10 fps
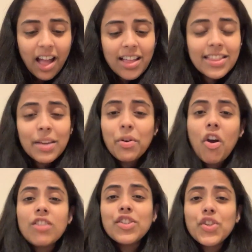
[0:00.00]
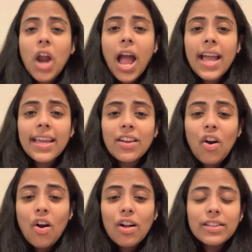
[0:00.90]
They were all trying,
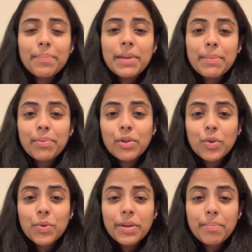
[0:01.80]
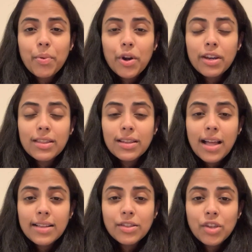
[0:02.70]
all the people who were important in the
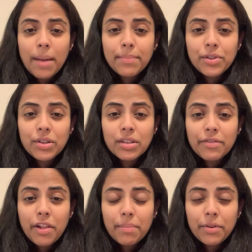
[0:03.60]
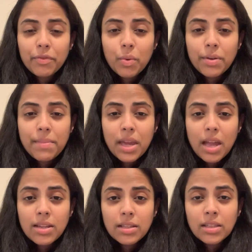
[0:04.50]
last chapter in the development of quantum
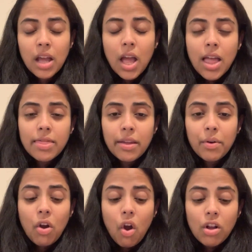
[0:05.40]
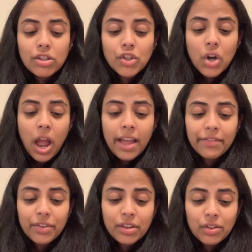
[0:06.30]
mechanics, they were all trying
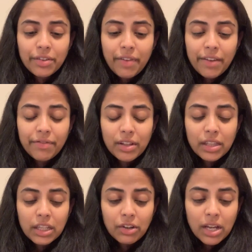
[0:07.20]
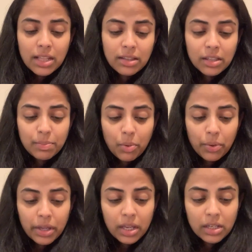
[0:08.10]
for the unified field theory at this
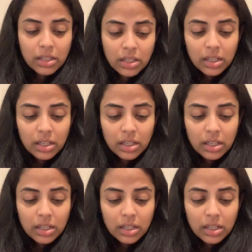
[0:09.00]
point.